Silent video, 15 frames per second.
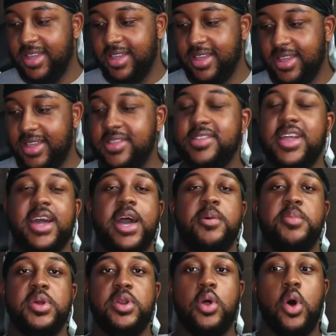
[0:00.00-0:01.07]
It's like I've
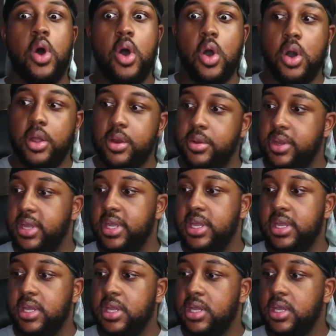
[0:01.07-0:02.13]
been
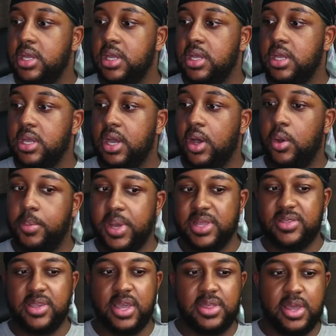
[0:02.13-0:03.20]
hoarding. I hope I
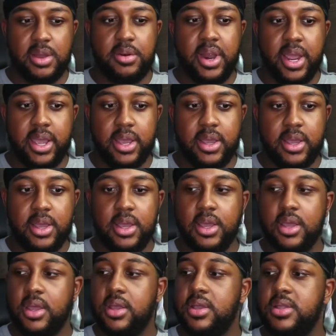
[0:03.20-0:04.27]
said that right.
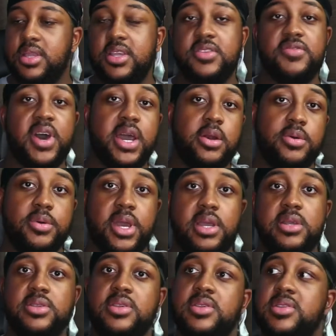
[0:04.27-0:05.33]
These vinyl
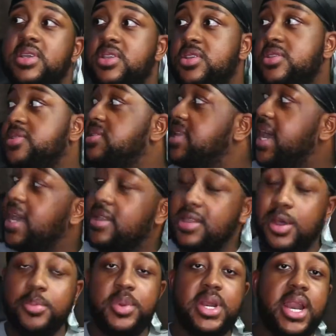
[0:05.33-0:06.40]
records, because they just stacked
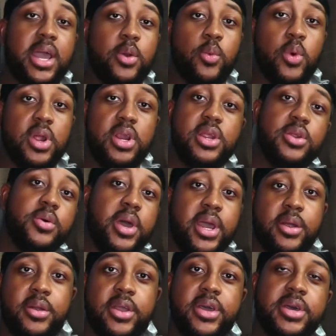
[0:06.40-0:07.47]
up in like one little
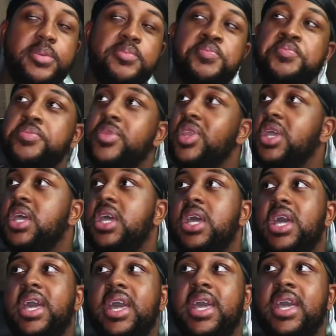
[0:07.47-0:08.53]
area.
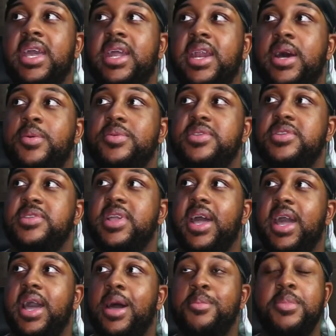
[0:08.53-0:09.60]
And I was just
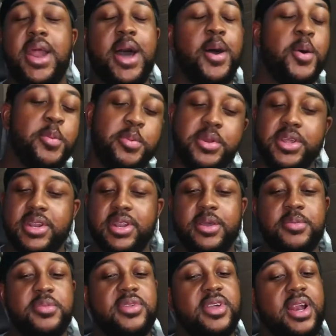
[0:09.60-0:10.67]
like, I'm not opening them till I